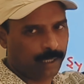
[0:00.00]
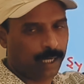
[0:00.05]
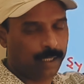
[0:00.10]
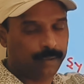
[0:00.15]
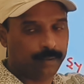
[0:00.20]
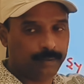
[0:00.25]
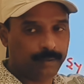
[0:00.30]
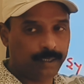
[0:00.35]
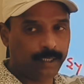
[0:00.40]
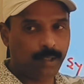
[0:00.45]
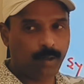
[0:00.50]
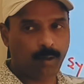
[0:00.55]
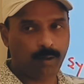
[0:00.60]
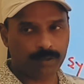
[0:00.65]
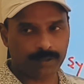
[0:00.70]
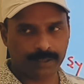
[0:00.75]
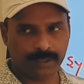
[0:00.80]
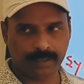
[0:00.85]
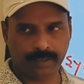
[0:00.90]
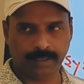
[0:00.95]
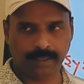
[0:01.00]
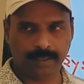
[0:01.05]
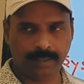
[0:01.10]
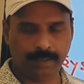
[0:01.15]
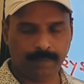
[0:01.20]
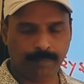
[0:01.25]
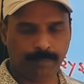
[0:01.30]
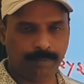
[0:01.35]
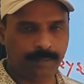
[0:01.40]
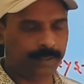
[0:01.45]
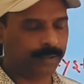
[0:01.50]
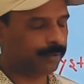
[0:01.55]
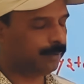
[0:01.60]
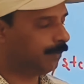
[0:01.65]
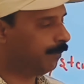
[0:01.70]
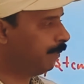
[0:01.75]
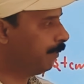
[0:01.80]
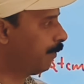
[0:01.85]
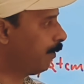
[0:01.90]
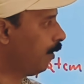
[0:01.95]
And deoxygenated blood
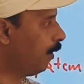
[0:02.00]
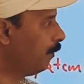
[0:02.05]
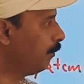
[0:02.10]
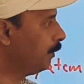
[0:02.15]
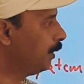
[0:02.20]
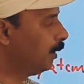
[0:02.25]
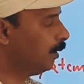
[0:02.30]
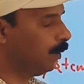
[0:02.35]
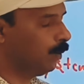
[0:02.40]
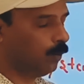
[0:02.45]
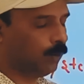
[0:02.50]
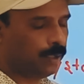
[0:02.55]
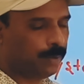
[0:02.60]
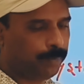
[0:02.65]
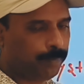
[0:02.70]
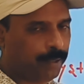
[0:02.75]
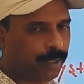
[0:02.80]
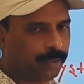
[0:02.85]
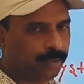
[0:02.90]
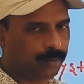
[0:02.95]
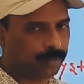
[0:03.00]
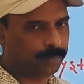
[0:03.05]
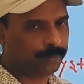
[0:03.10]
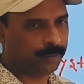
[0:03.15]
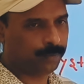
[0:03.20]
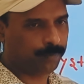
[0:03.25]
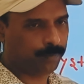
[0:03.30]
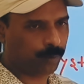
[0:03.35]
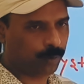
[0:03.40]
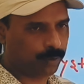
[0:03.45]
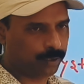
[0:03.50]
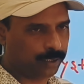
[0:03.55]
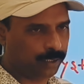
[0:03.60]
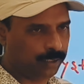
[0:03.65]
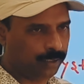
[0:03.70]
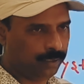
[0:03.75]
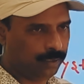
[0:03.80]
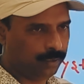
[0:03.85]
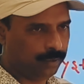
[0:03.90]
from the lower part of the body